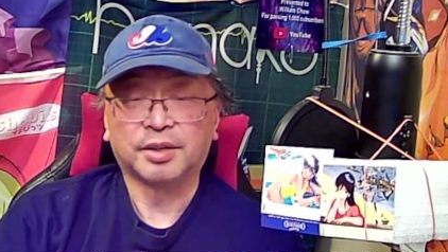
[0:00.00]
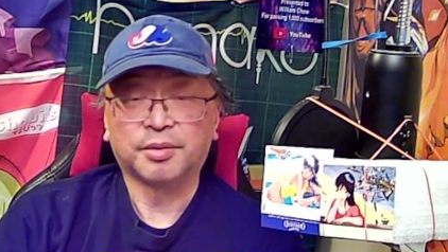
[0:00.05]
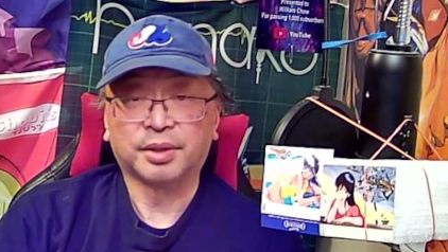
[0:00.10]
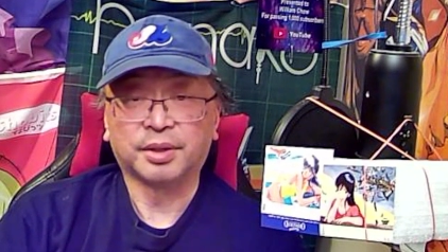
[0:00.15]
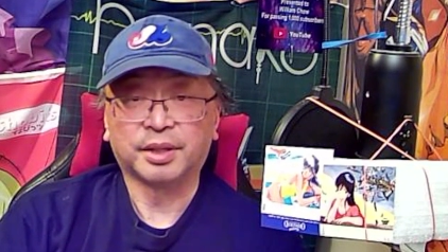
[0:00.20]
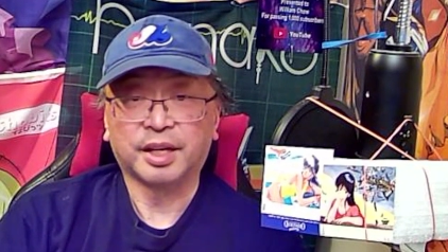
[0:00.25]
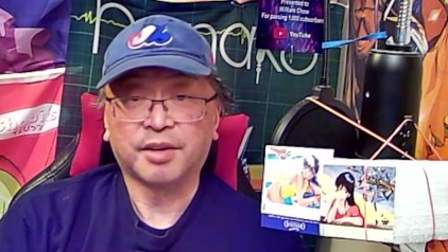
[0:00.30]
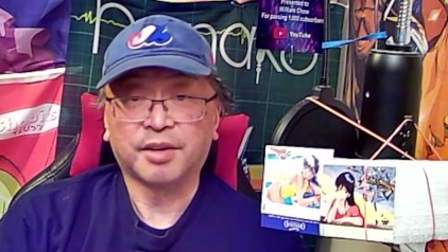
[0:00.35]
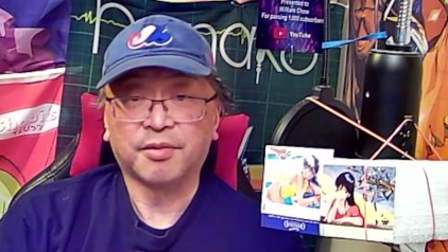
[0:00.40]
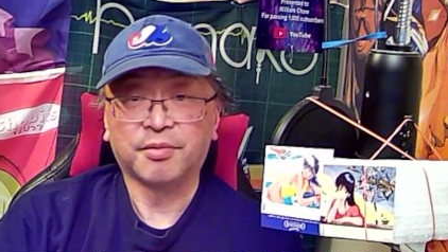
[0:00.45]

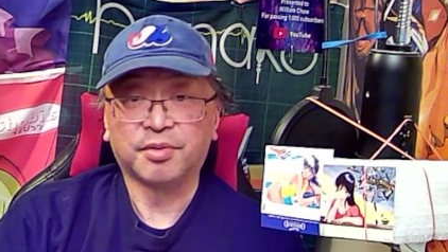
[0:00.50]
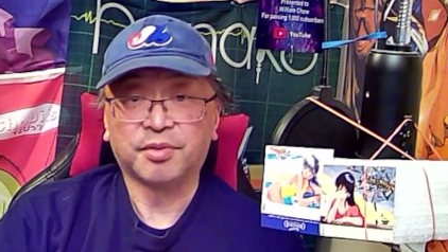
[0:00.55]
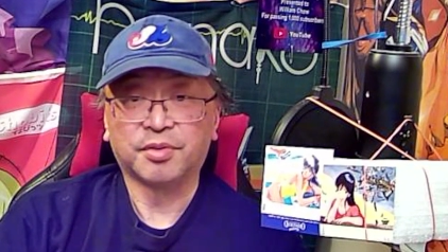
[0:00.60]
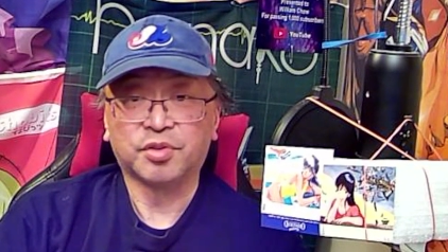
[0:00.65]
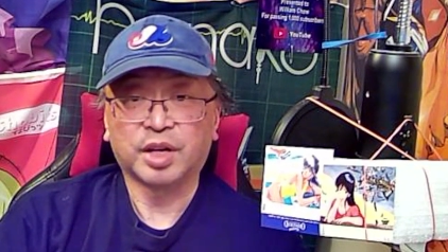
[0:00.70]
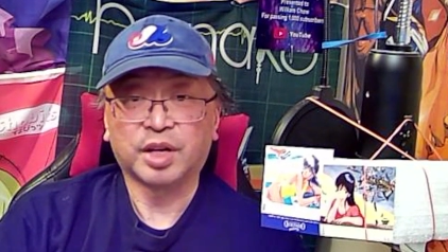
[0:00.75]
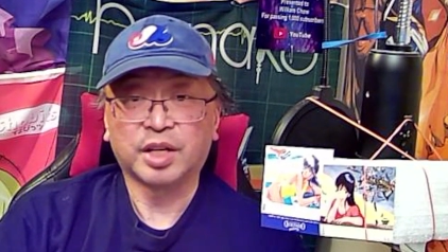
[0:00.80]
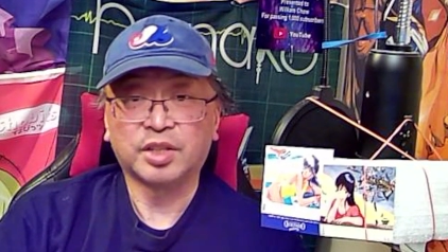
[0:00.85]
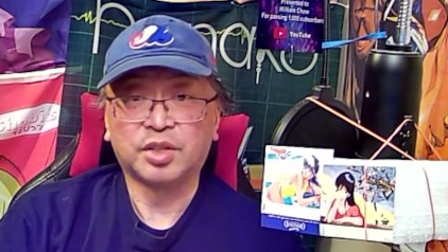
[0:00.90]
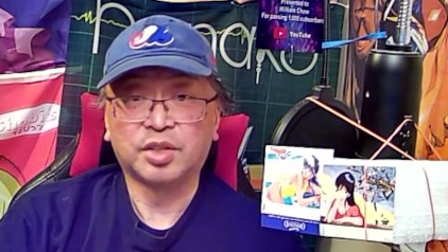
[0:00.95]
I've
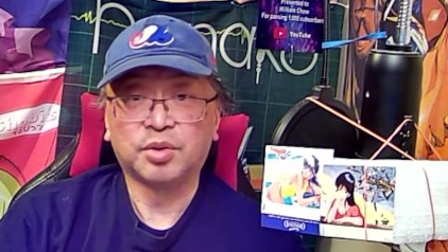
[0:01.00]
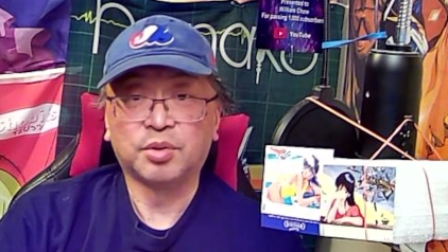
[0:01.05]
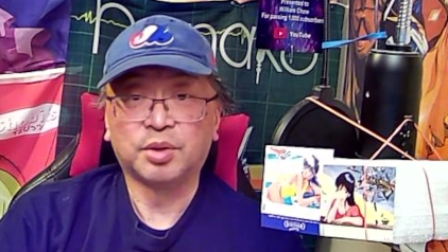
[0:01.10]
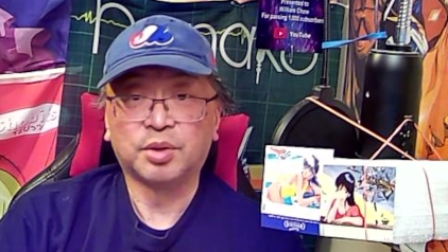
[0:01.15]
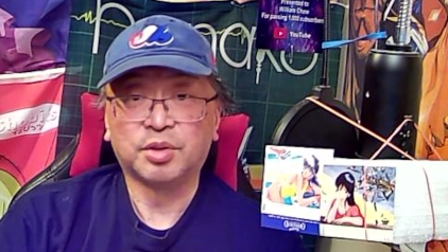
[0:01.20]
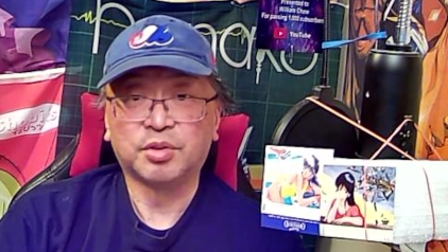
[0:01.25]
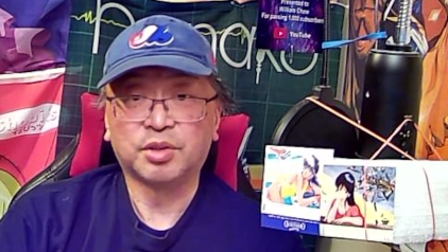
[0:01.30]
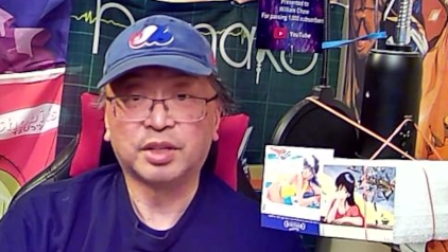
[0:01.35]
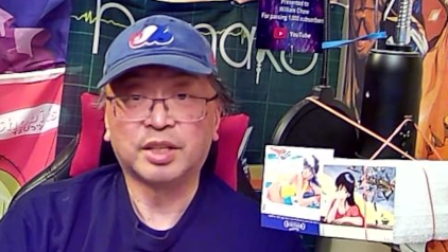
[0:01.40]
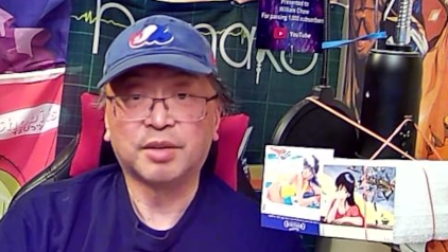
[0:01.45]
tried to do and
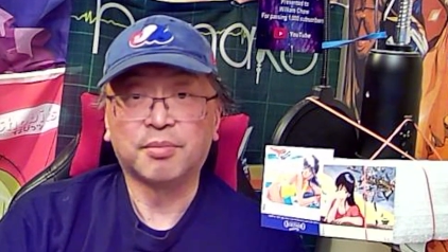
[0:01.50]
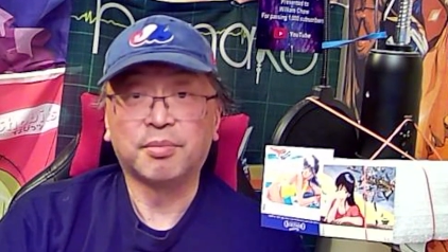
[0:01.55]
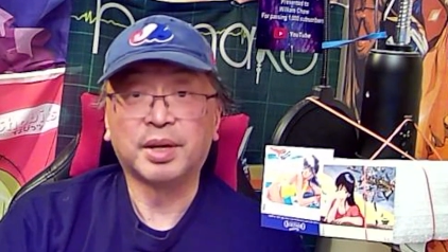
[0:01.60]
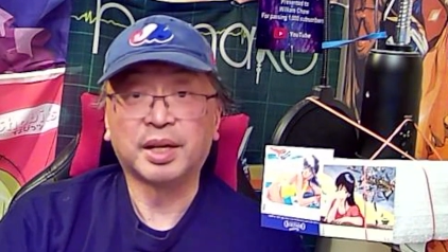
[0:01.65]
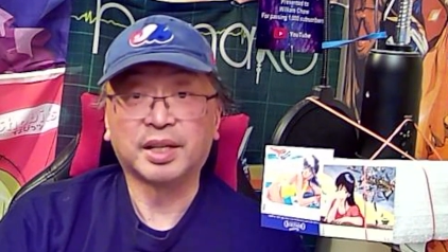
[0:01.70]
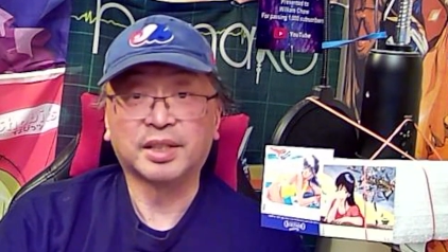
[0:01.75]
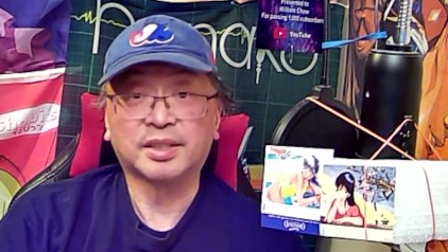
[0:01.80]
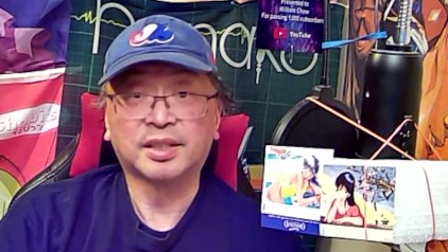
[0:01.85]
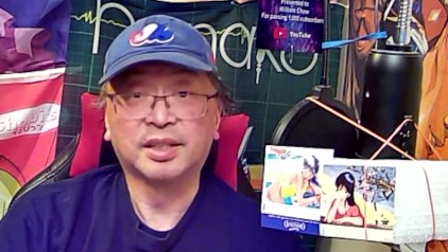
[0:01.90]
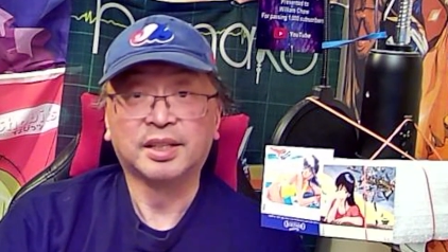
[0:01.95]
tried to
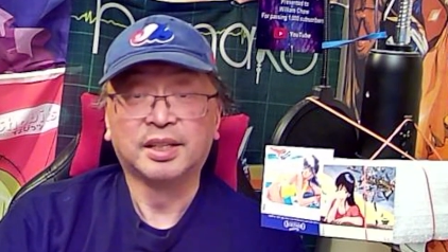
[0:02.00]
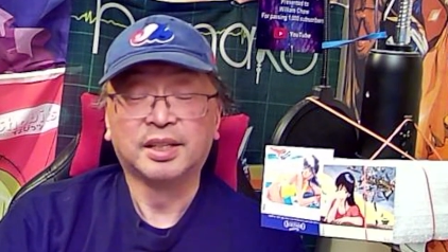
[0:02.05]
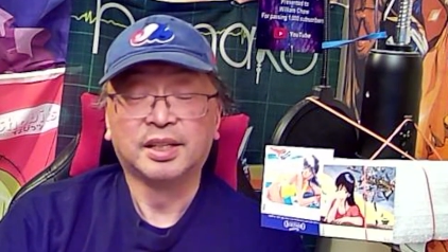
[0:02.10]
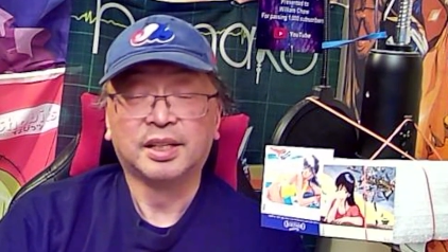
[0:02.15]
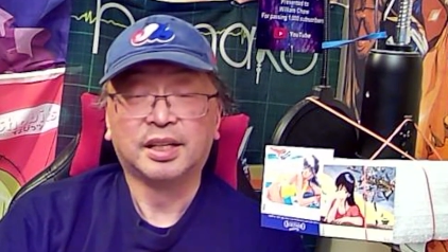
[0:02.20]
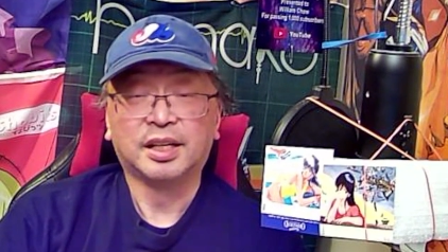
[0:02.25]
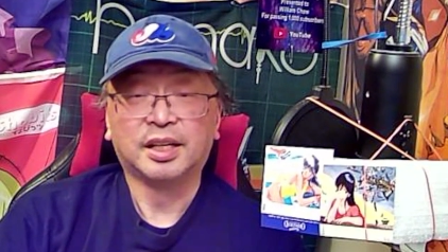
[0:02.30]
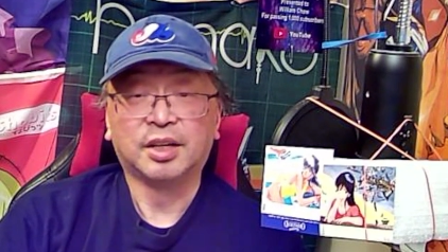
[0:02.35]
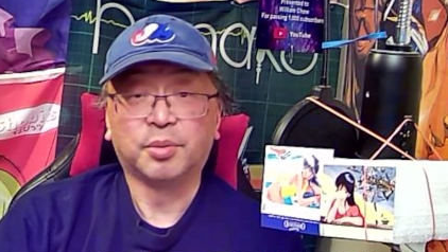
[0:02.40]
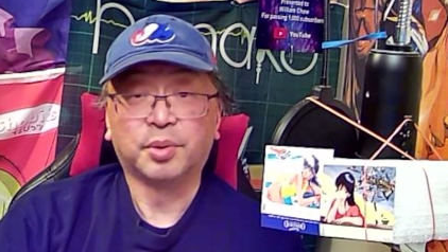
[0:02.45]
mix
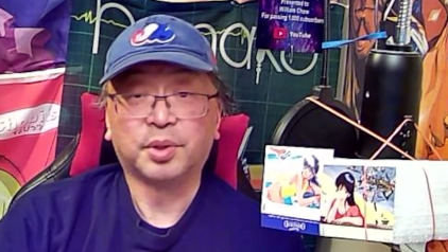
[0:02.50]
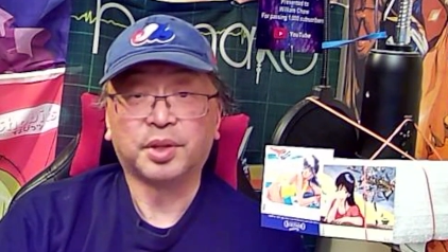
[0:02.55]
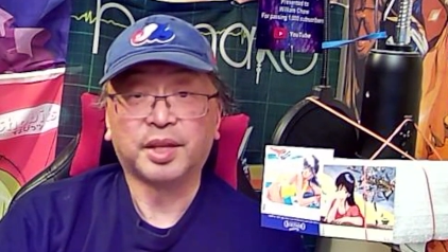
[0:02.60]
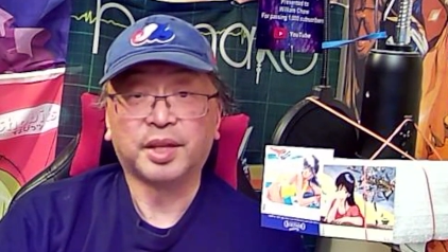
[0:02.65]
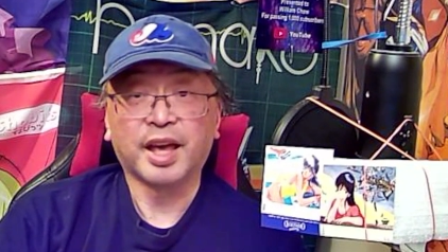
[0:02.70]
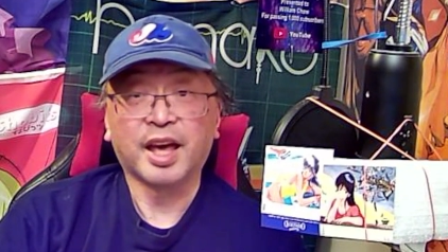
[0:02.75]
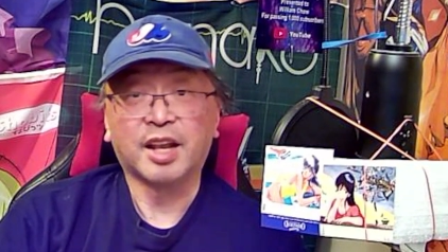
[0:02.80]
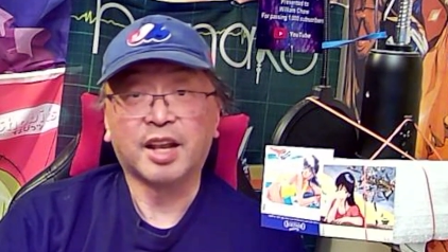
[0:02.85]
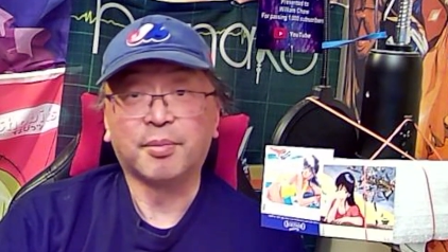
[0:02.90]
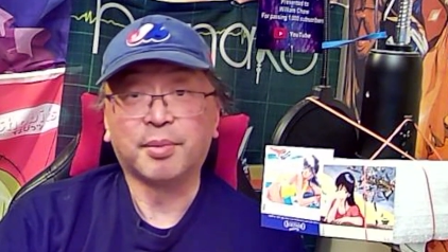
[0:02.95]
with the
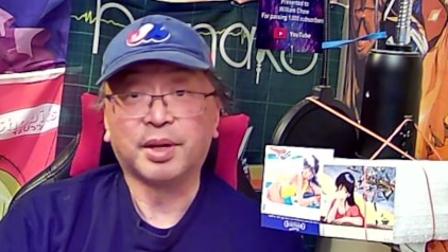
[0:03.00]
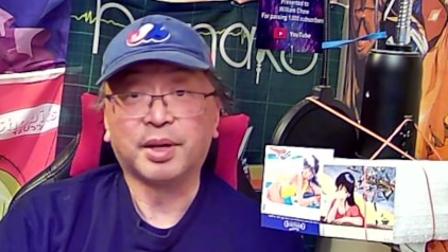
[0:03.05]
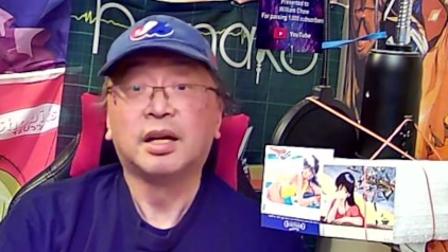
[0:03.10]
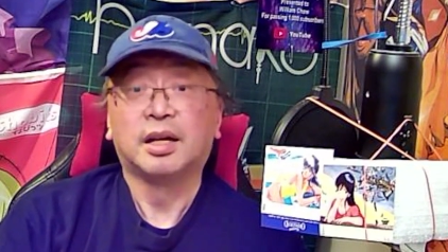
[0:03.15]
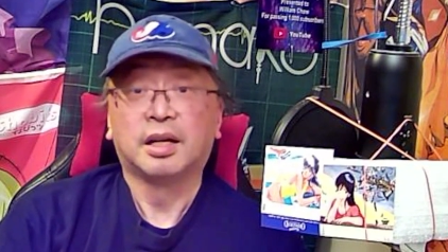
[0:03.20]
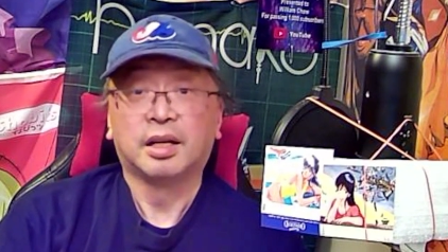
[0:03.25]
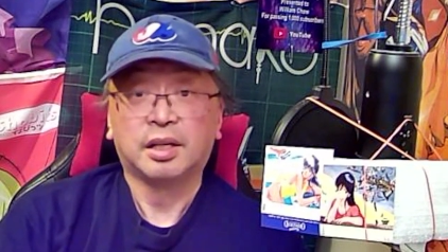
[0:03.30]
anime.